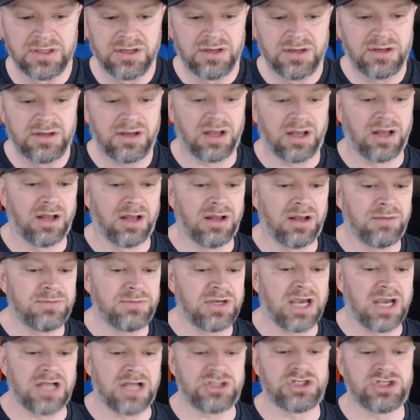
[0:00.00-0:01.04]
You
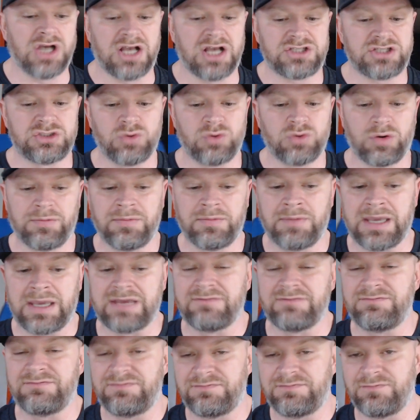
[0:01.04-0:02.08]
got Josh Norman
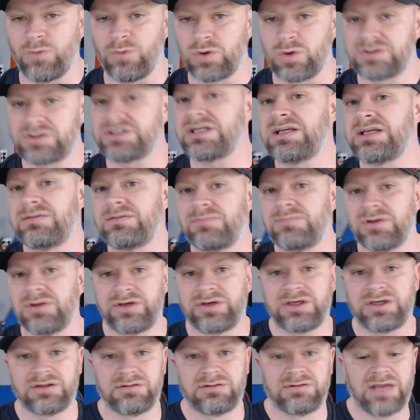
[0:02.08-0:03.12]
making $14
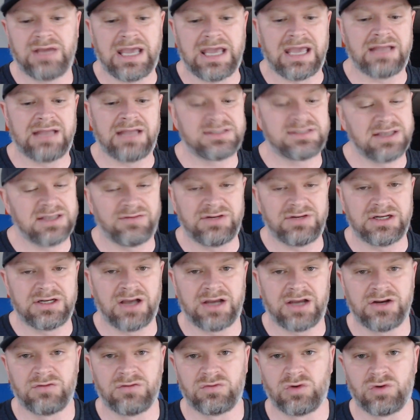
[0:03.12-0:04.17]
million at
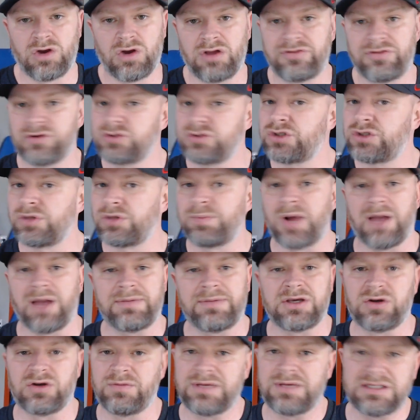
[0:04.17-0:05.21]
79 overall. Those are probably
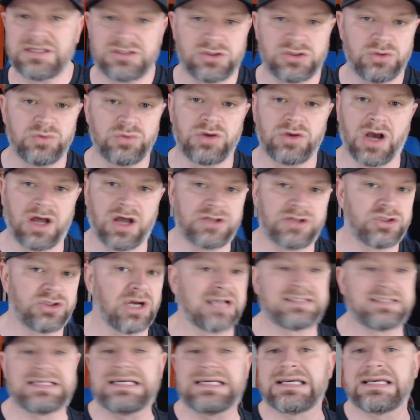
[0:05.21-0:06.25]
going to be 2
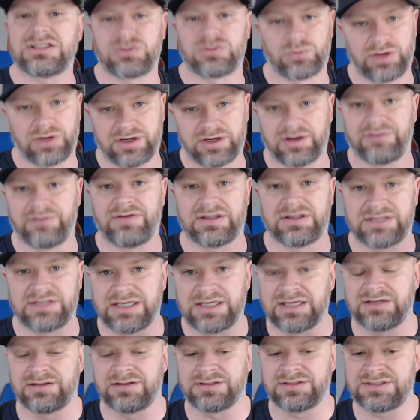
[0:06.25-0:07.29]
contracts he gets rid of at the
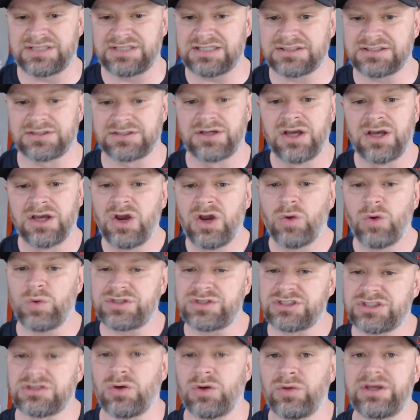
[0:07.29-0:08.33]
end of the season, which
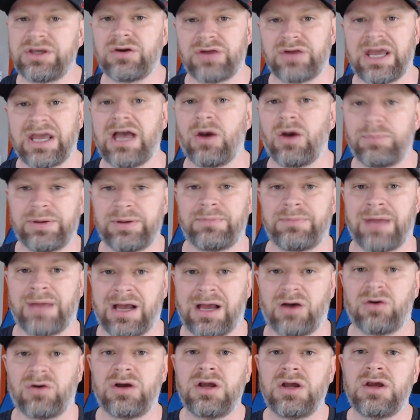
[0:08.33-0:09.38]
is only going to help him
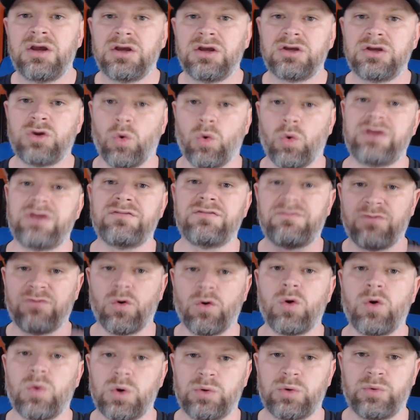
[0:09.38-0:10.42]
out going
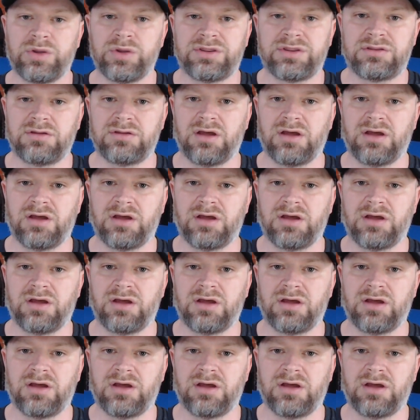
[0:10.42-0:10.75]
forward with,